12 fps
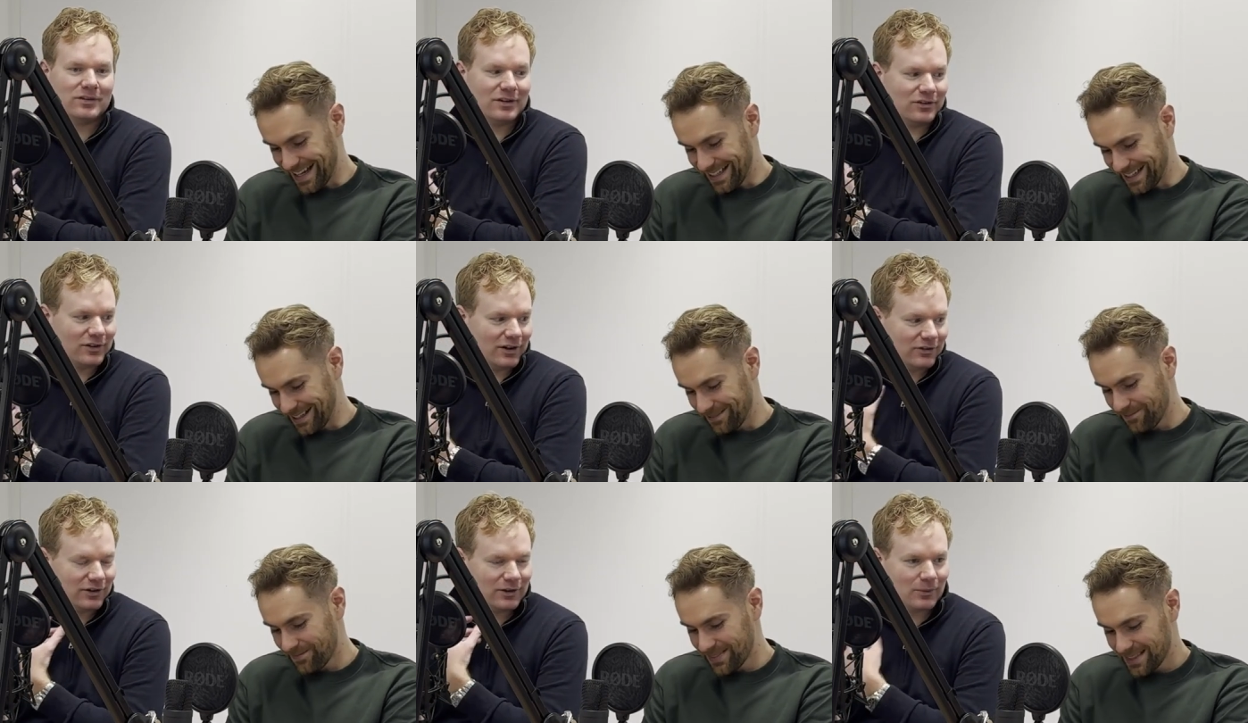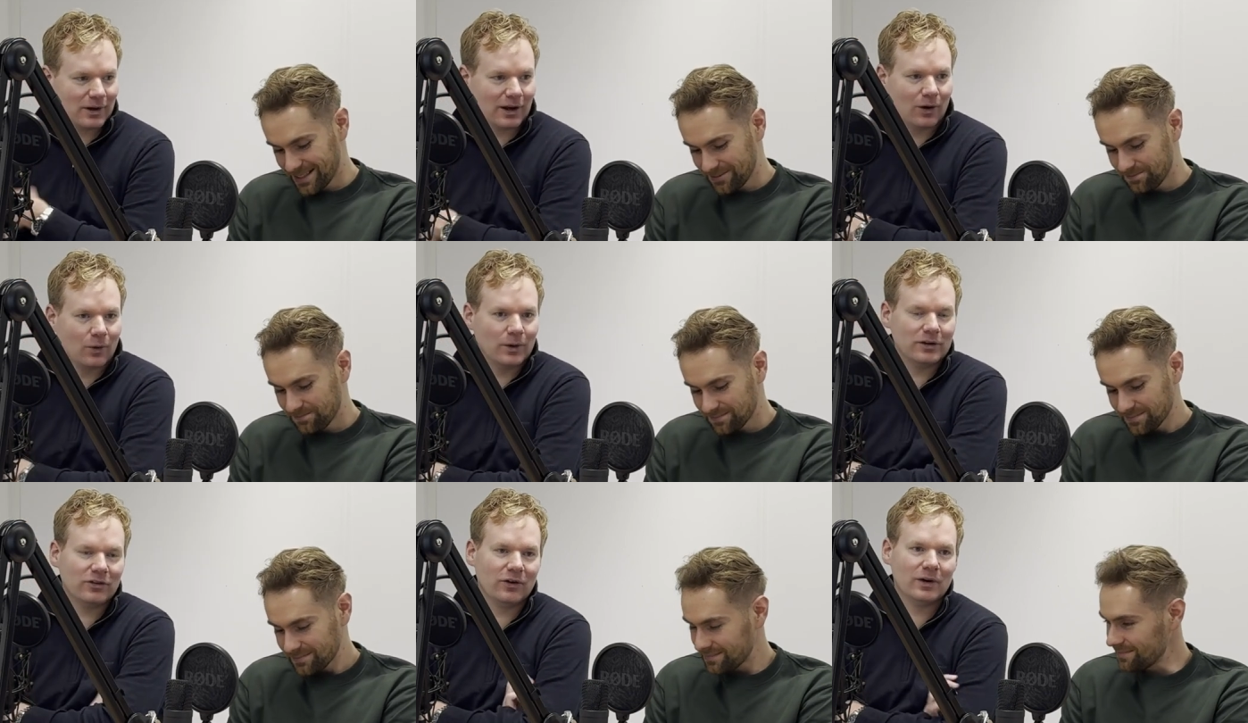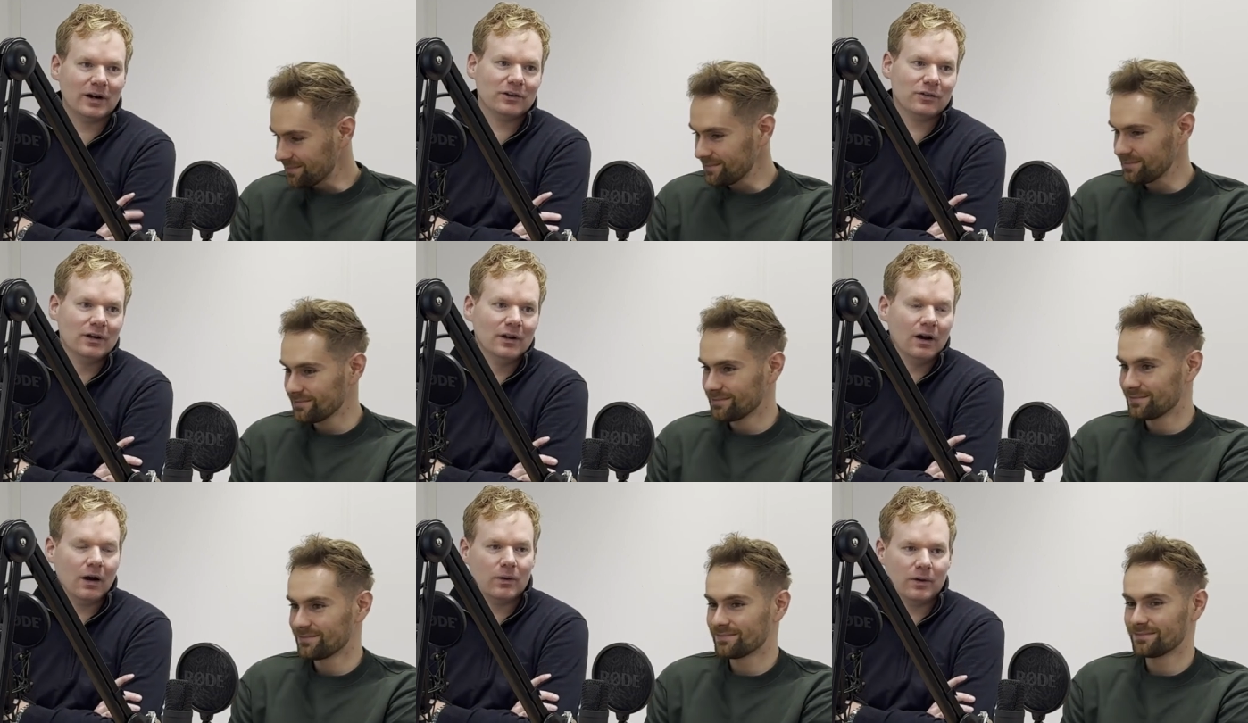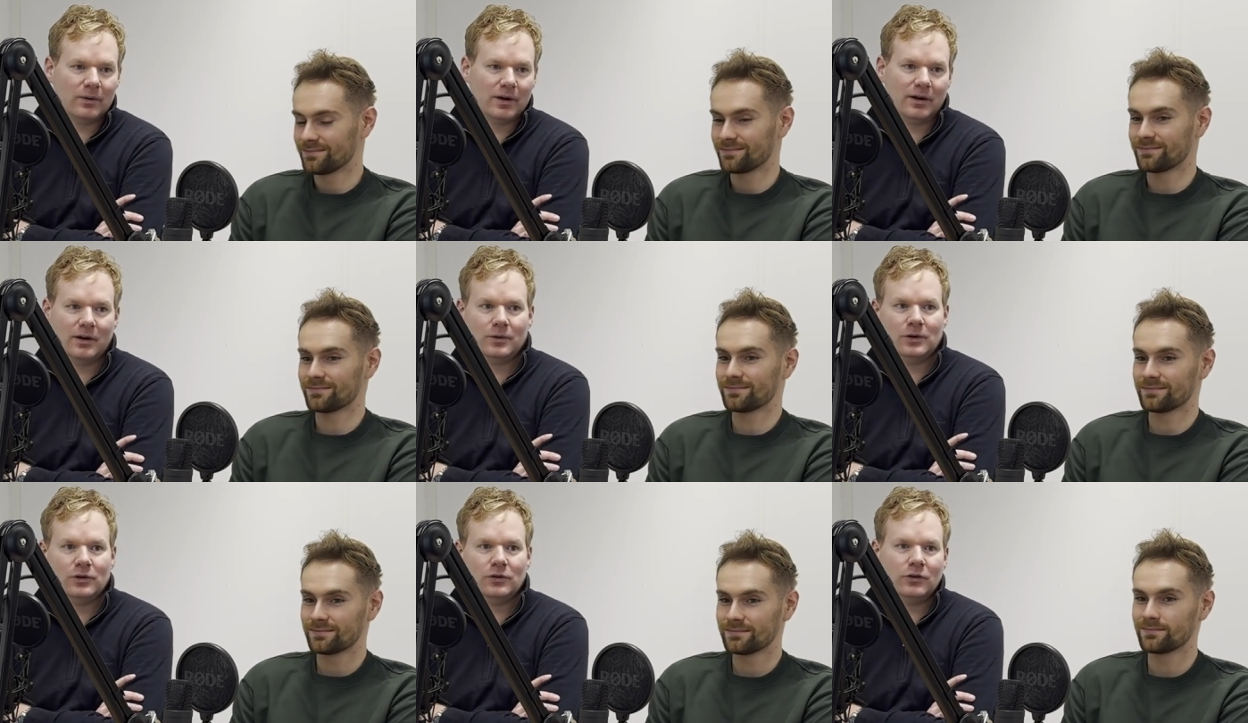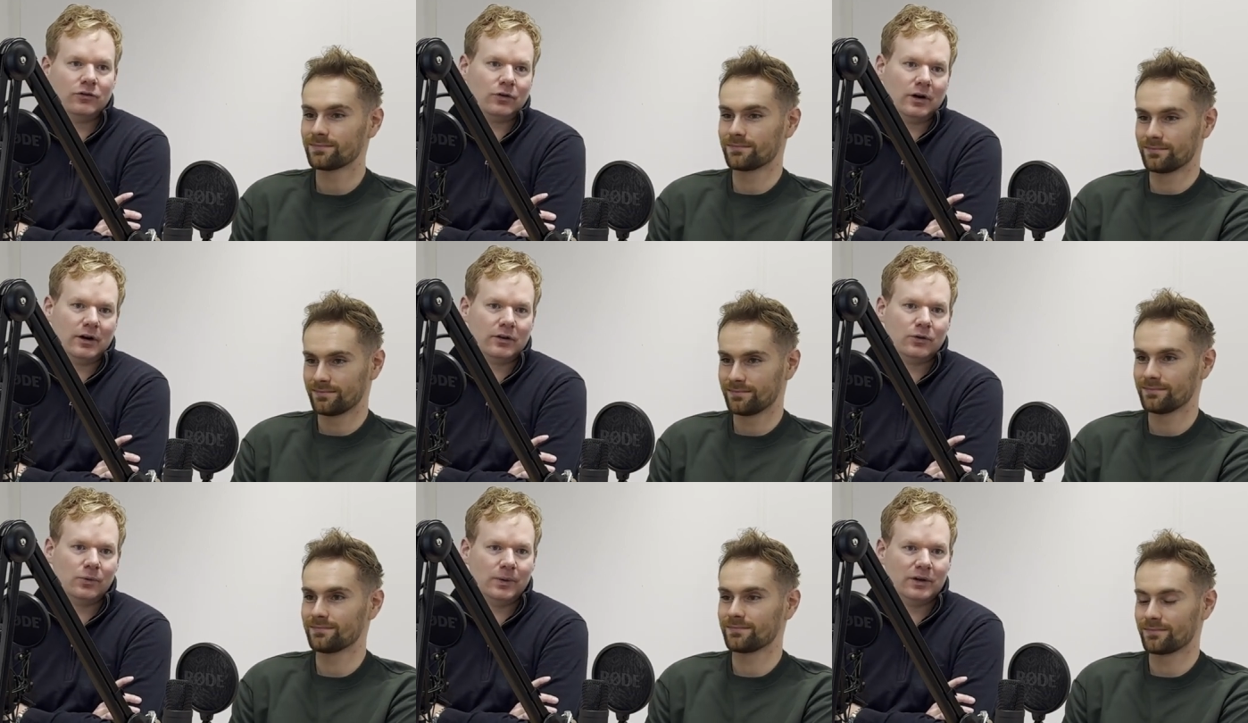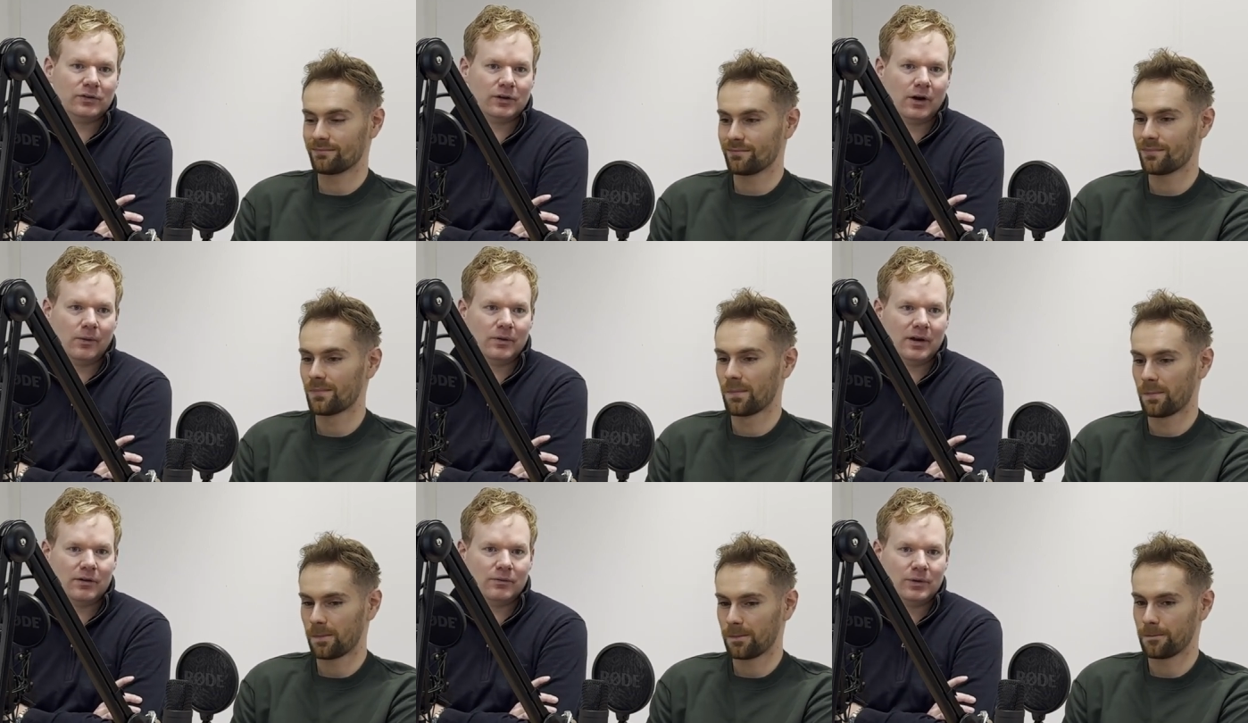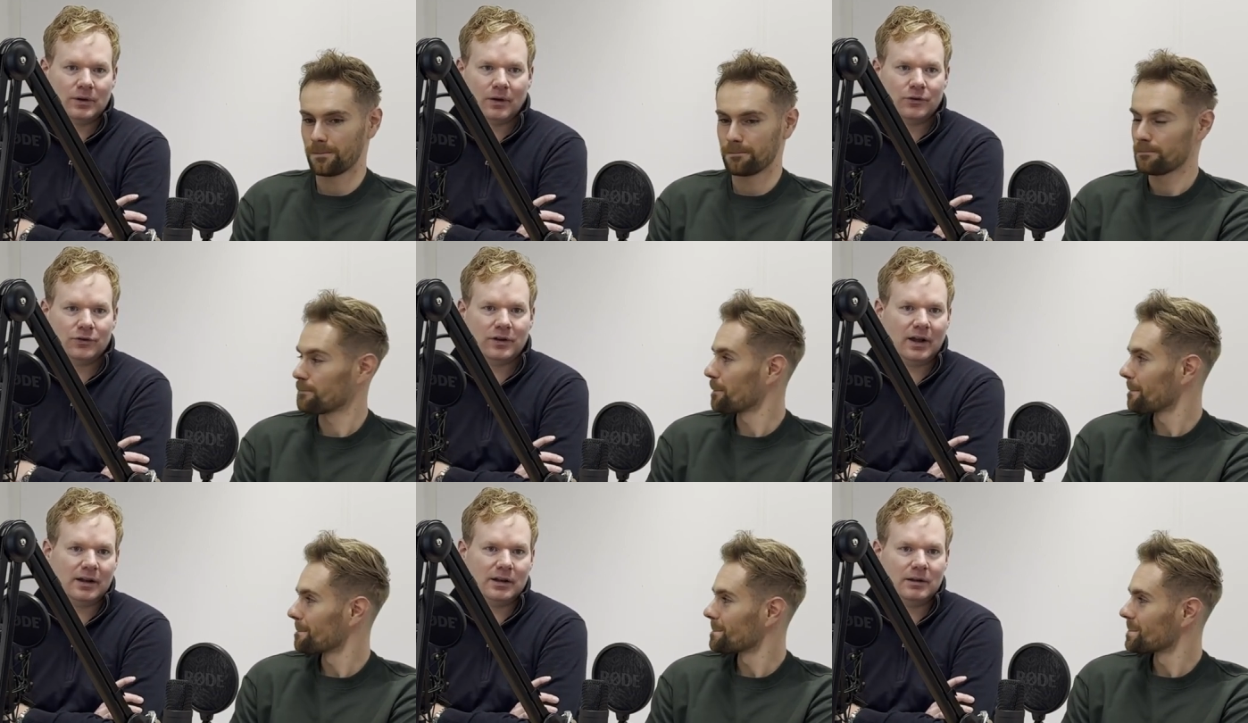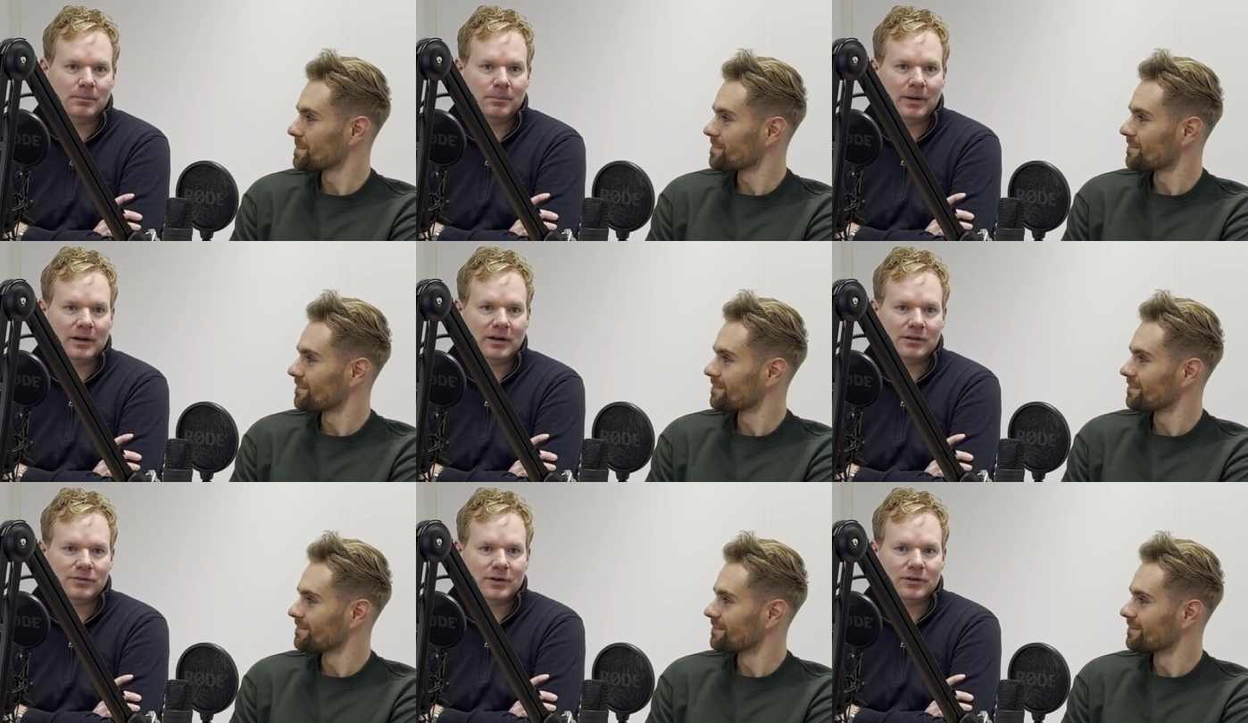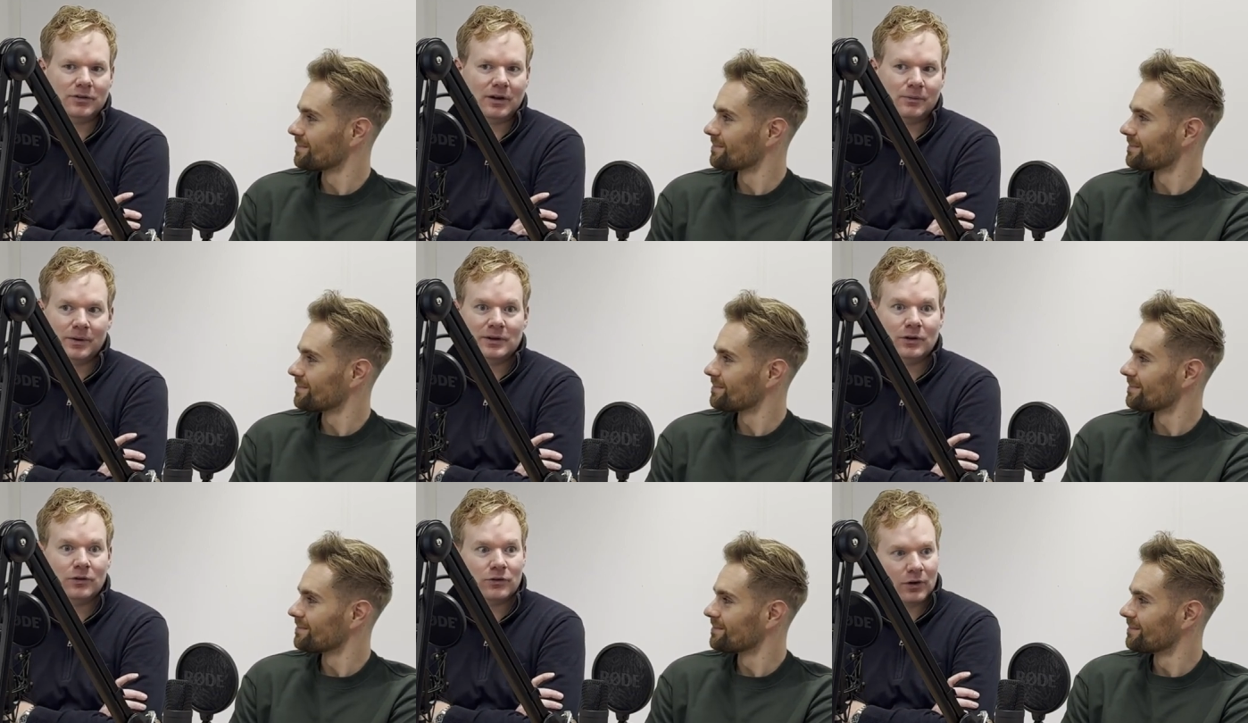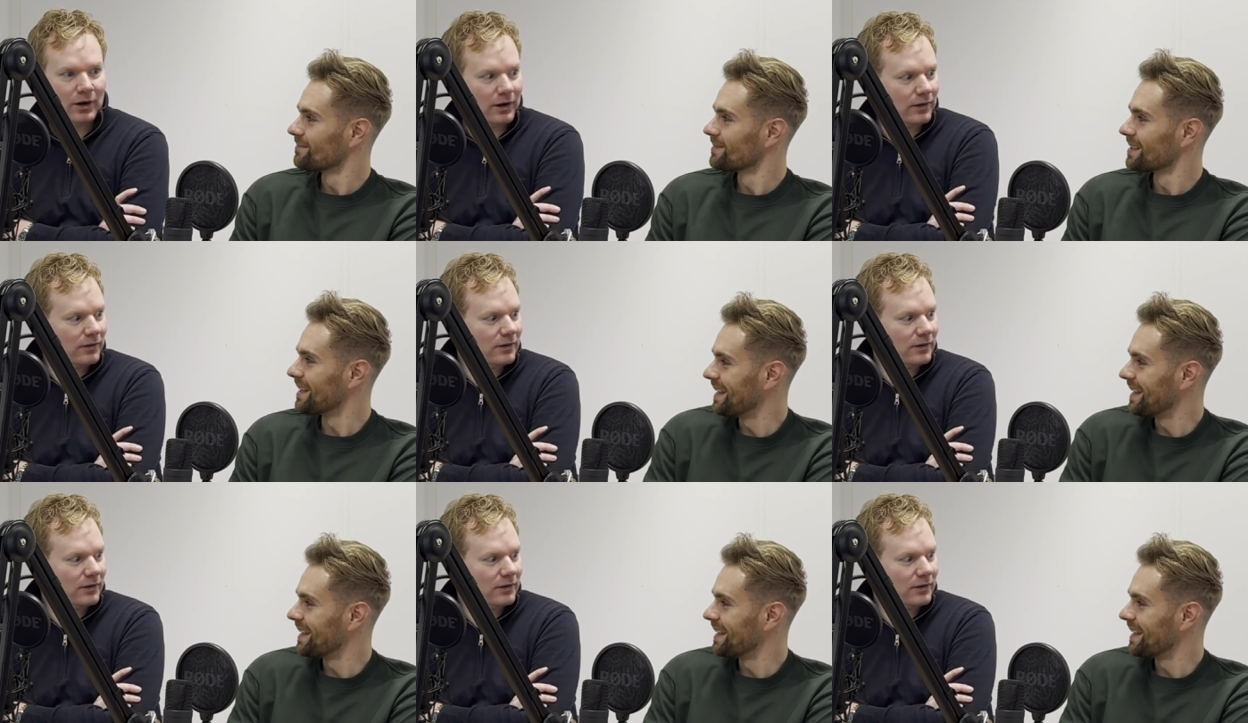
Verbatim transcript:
Speaker 1: exactly. discussion what i always hear is oh we, we just started two weeks ago we we don't see any big difference if we just started